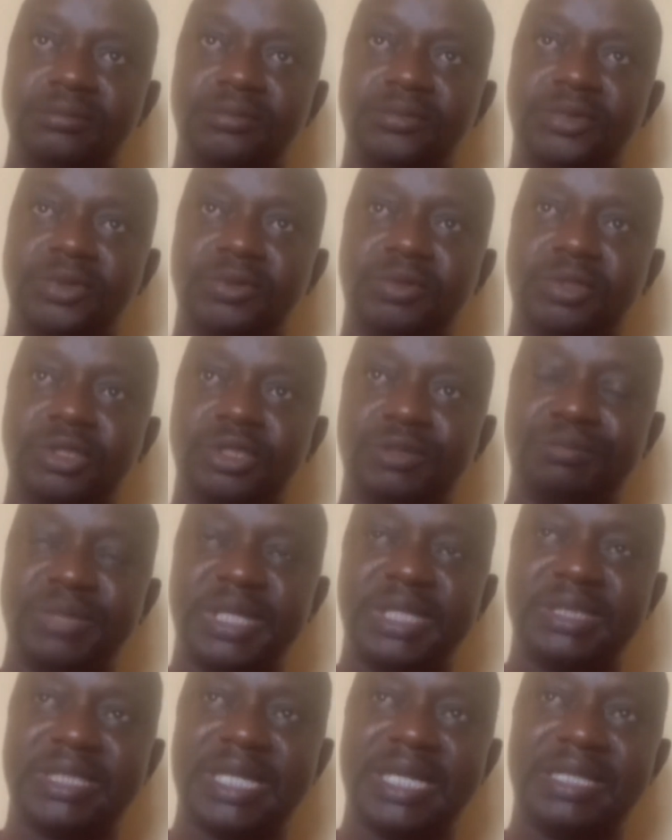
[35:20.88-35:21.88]
was
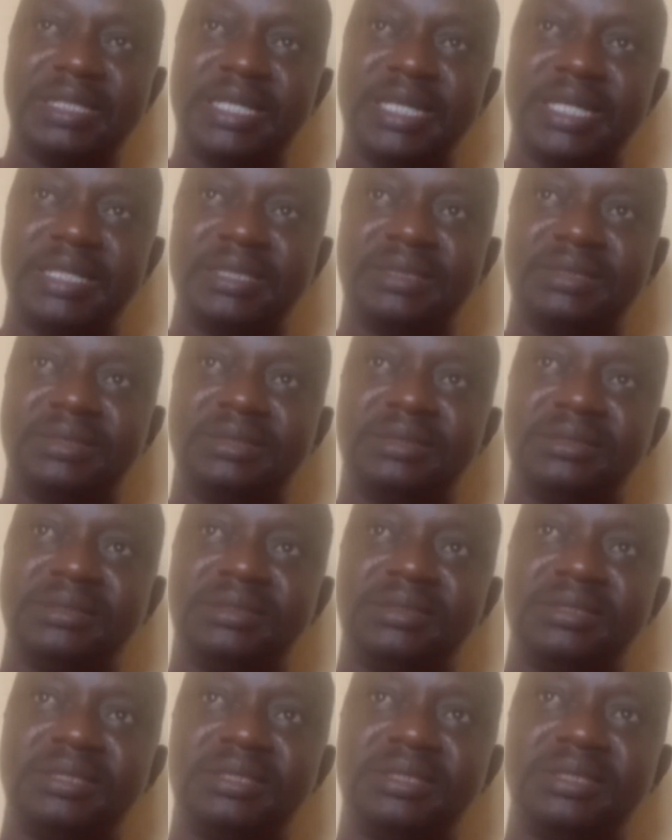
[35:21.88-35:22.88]
better then.
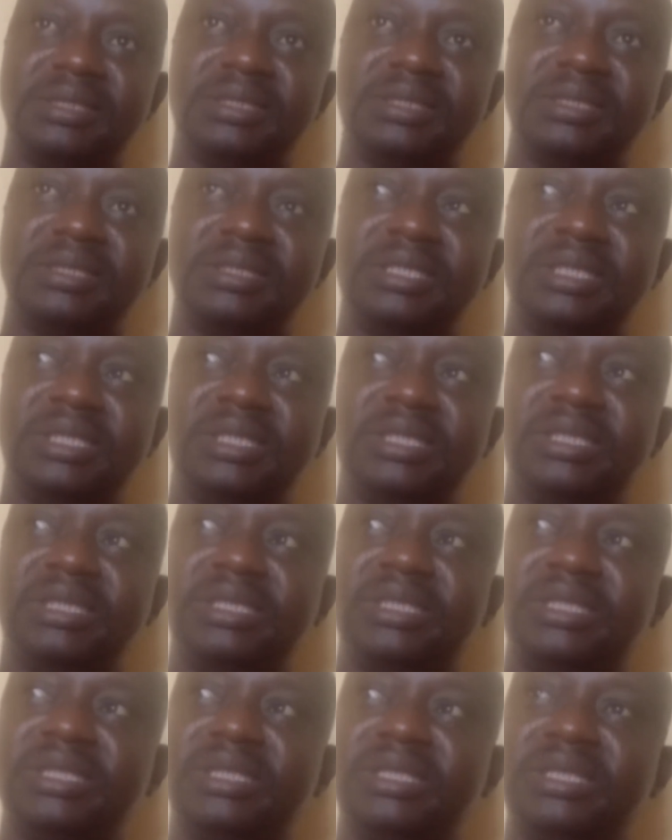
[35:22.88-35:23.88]

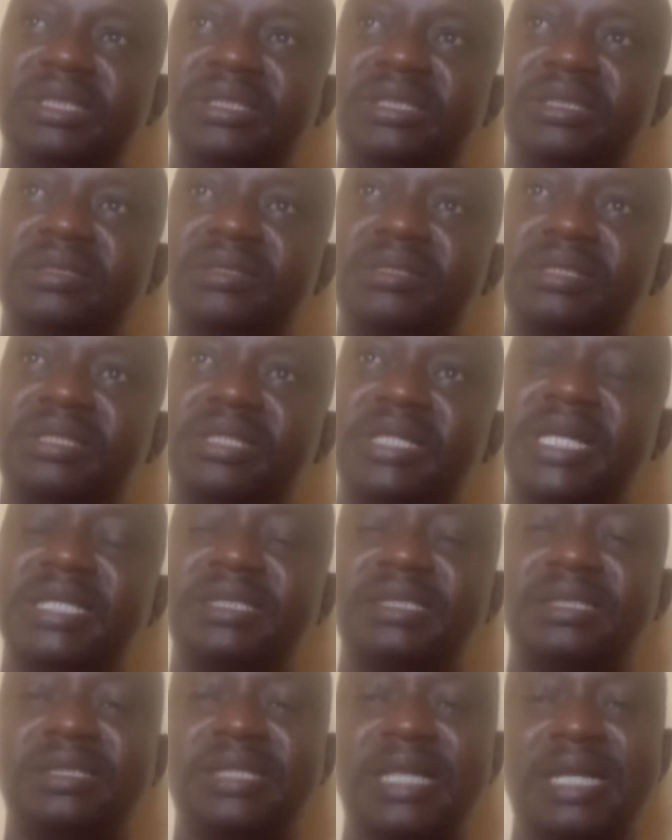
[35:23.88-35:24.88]
The
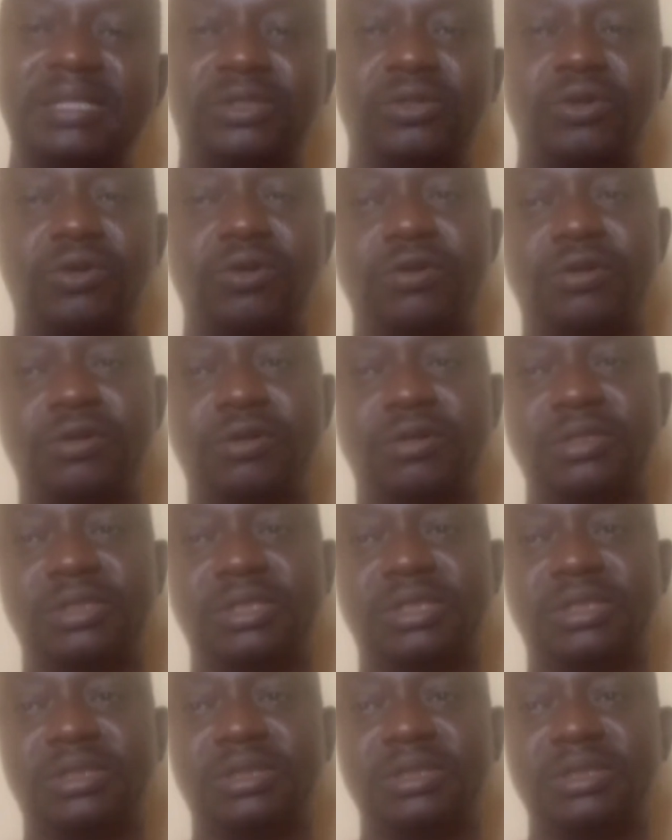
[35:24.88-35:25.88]
get it at all
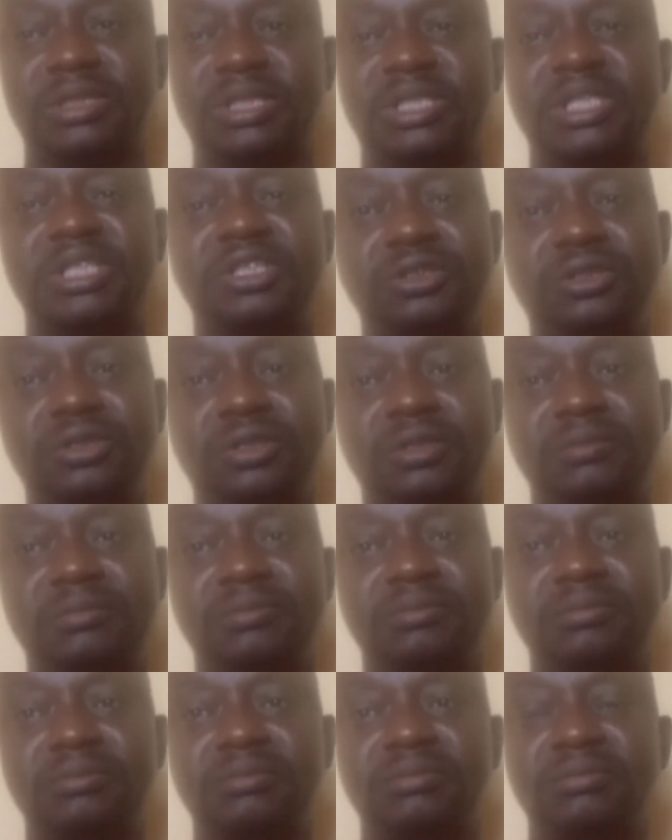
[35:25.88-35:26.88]
costs syndrome
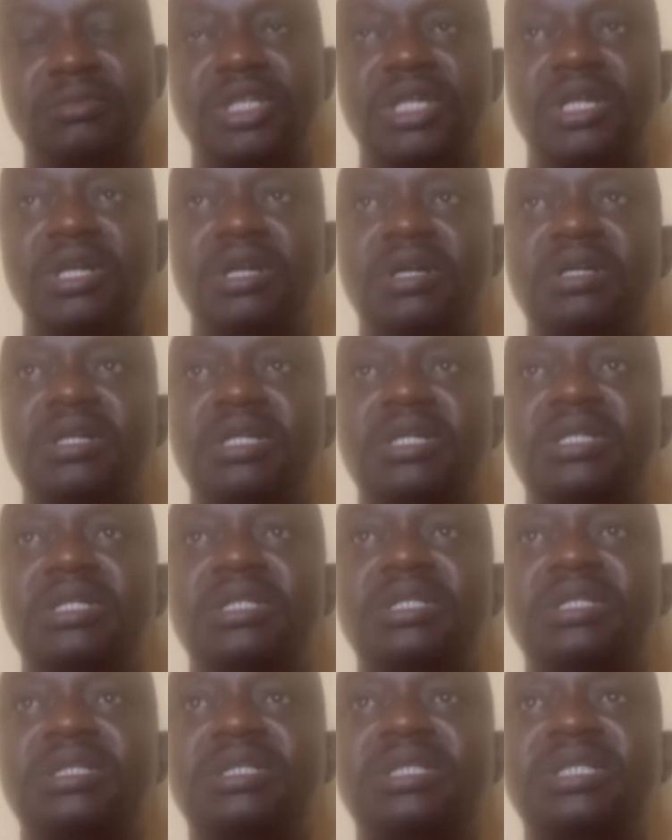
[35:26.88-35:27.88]

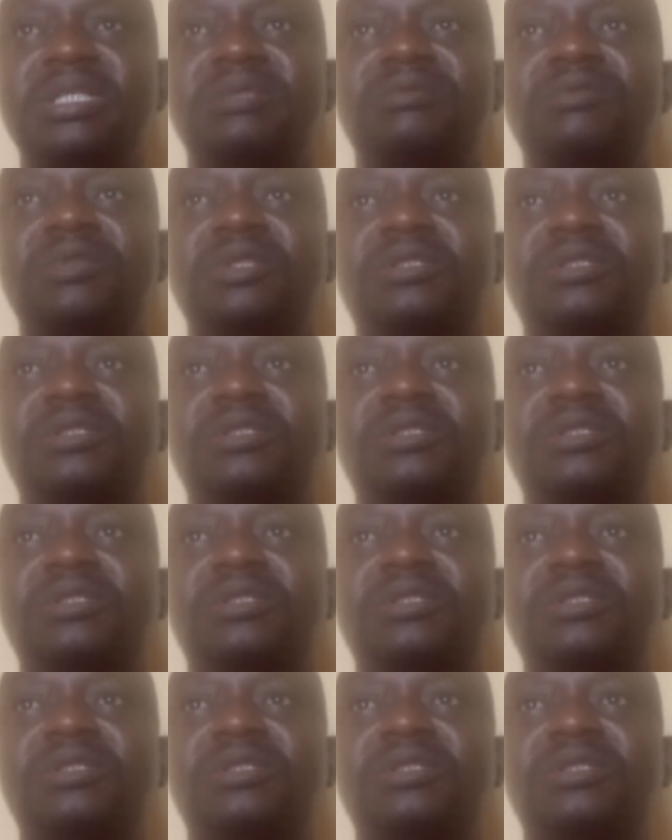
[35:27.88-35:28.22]
was